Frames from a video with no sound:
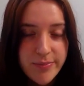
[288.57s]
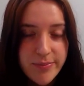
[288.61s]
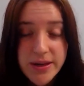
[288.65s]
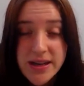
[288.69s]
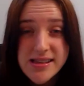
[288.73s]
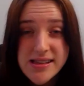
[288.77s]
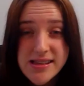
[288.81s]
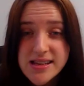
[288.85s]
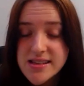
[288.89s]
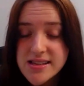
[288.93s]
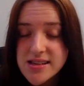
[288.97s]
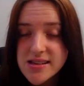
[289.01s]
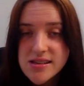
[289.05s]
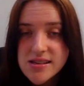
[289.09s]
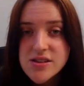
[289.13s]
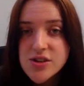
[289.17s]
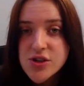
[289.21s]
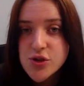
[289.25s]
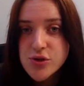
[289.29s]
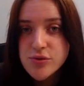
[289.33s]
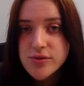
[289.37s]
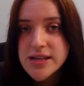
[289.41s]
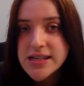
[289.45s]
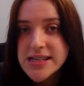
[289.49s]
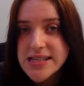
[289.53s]
because it doesn't
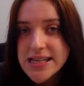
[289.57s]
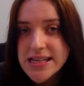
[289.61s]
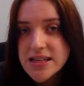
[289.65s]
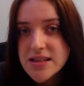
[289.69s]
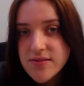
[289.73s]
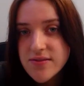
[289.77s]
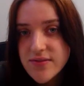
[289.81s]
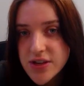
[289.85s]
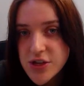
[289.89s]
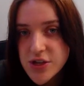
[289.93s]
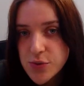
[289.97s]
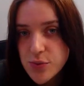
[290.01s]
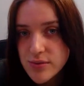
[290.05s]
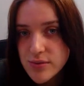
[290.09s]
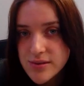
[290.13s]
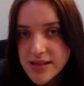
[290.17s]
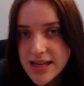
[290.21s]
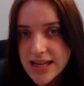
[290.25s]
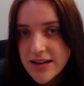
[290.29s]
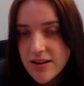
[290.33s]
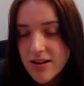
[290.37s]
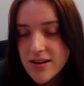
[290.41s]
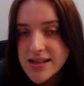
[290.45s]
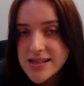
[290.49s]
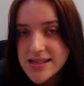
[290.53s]
treat individuals
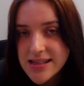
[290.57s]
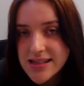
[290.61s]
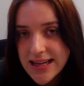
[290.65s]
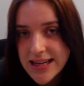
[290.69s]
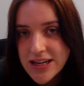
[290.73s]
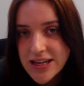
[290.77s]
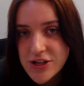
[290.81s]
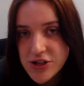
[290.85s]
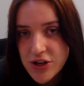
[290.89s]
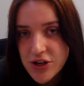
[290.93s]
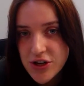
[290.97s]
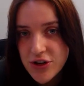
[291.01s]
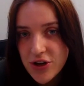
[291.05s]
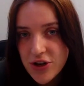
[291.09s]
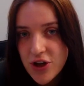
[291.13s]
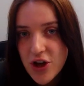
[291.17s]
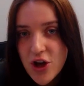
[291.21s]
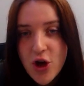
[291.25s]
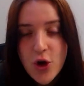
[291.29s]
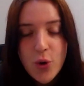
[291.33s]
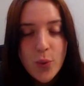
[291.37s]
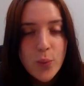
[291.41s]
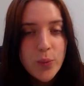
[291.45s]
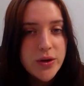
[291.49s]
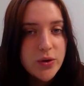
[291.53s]
in isolation.
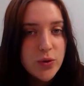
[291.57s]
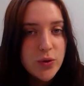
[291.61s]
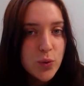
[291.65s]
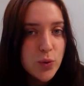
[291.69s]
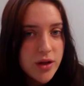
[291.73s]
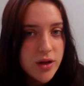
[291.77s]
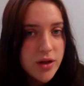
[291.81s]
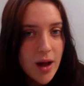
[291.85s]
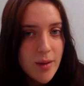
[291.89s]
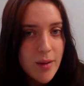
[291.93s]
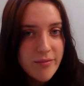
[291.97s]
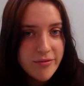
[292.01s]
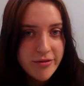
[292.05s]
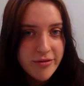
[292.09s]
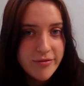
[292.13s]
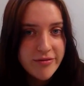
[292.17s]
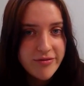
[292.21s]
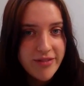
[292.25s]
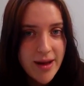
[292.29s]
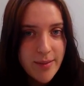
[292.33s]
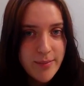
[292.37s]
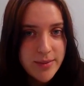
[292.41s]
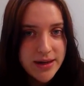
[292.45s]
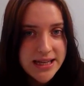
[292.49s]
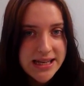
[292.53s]
We all come from
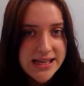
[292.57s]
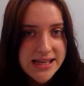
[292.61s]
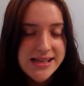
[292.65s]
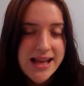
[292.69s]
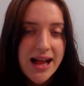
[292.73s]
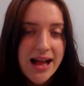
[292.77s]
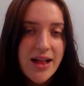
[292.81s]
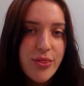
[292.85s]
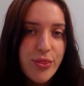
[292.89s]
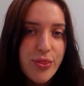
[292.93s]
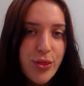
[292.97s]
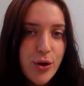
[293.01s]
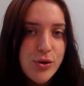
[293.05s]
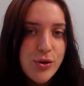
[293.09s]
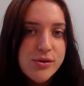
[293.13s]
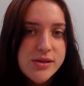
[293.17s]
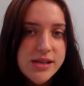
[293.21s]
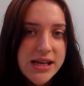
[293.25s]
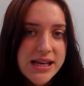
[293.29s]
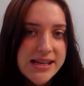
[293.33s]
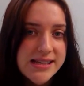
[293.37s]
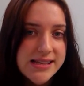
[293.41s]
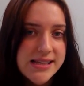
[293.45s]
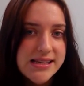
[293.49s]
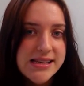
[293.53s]
families, and those
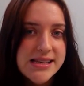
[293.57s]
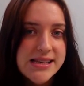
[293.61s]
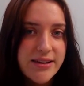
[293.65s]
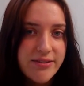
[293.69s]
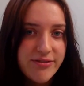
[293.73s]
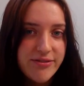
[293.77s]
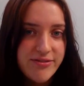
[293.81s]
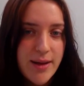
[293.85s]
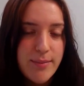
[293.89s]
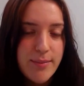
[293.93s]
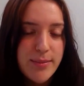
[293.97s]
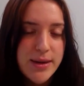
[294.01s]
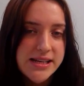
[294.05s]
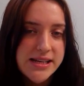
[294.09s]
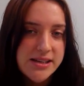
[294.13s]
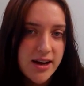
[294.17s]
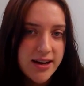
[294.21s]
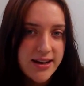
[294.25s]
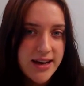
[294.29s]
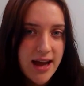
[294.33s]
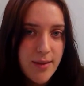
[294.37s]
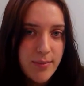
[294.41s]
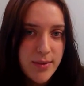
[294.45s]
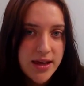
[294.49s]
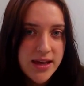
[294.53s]
existing family
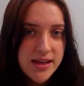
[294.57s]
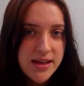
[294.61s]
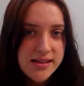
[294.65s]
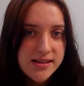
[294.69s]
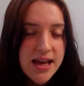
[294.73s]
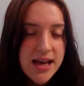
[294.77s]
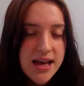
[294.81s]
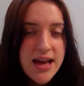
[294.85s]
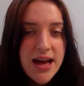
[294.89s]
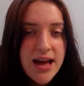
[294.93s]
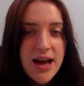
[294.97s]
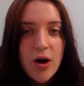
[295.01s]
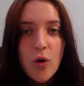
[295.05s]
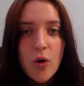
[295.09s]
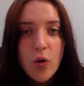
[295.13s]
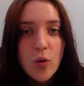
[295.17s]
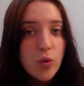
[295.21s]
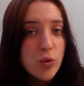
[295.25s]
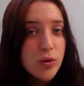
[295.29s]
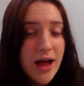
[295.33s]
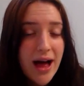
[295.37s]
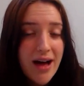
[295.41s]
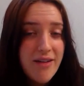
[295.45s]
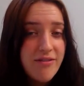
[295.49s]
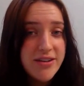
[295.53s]
dynamics
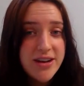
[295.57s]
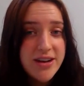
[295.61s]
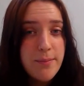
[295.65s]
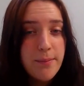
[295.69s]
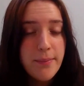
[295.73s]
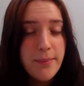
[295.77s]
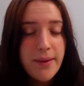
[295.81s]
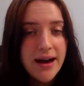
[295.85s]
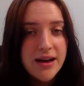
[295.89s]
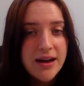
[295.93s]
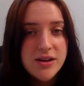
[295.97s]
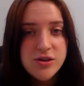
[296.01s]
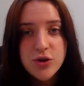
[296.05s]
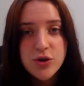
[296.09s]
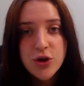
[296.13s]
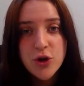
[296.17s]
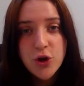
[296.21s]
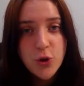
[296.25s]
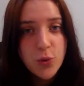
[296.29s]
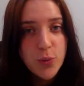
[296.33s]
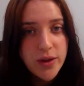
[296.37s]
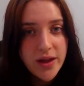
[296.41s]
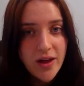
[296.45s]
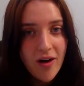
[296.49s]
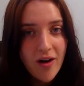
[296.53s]
all have an impact on
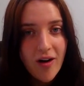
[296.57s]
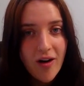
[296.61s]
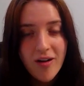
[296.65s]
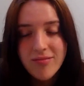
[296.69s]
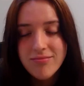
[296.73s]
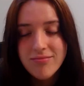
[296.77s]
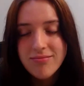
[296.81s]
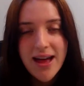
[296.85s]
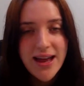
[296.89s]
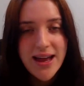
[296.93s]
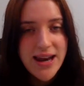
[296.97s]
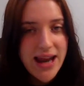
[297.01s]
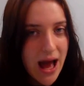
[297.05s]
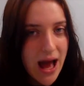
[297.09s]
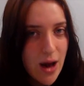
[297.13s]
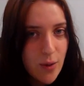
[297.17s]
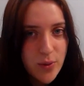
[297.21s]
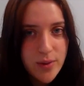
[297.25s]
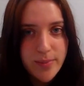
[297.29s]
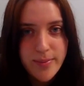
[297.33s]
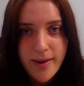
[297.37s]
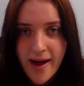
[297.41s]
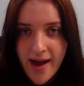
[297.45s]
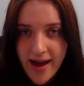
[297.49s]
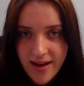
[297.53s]
who we are and how we
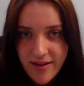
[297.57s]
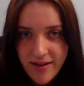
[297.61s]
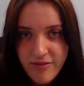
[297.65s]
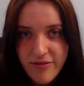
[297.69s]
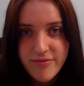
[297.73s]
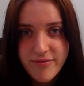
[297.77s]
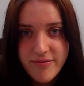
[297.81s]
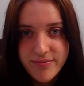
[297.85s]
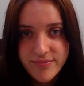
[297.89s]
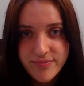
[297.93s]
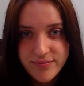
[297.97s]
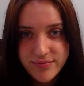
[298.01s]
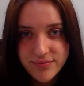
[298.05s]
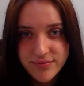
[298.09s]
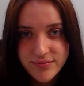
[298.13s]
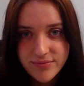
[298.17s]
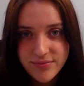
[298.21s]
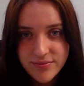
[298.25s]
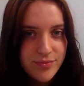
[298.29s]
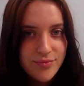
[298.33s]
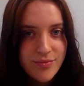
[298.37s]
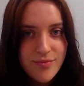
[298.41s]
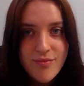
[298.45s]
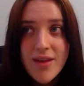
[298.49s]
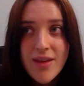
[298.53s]
behave.
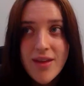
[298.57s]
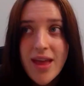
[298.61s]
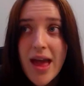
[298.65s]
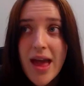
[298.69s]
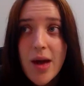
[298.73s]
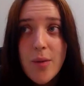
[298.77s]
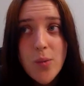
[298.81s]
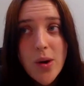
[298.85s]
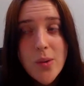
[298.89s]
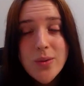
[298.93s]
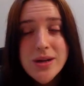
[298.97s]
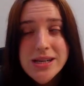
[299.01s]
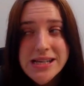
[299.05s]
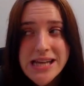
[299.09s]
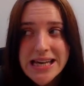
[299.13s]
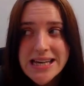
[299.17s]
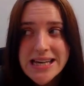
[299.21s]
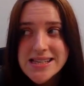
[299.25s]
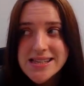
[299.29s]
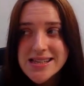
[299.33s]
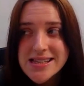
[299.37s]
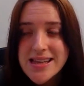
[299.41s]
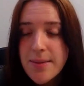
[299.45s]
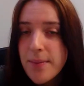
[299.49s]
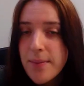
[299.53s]
When we take
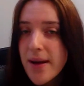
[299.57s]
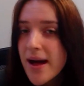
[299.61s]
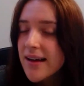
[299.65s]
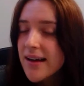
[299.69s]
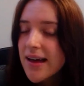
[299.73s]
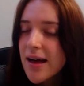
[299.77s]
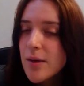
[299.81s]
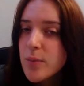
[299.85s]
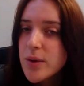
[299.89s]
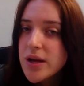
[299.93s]
a step back and